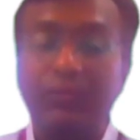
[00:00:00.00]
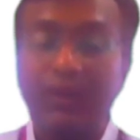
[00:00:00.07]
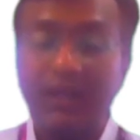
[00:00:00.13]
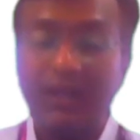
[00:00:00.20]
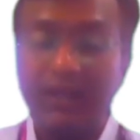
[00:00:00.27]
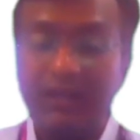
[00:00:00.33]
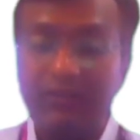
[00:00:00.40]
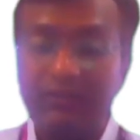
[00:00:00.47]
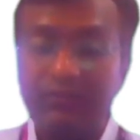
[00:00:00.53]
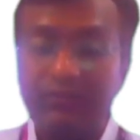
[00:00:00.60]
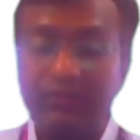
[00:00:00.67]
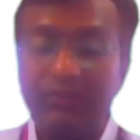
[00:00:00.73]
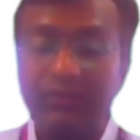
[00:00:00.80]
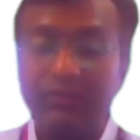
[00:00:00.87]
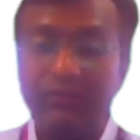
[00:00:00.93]
and
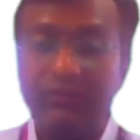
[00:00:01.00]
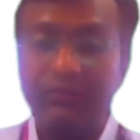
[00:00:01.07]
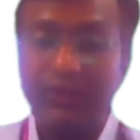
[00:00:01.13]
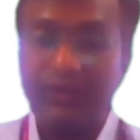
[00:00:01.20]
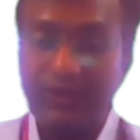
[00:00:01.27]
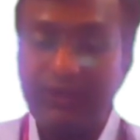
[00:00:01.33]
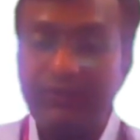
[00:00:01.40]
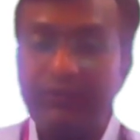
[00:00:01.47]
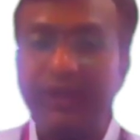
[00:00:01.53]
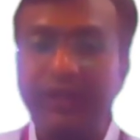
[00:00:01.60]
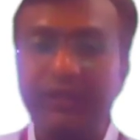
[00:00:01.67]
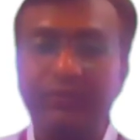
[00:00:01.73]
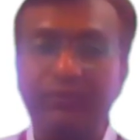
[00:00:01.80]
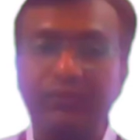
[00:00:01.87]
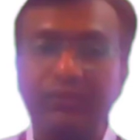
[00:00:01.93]
quantify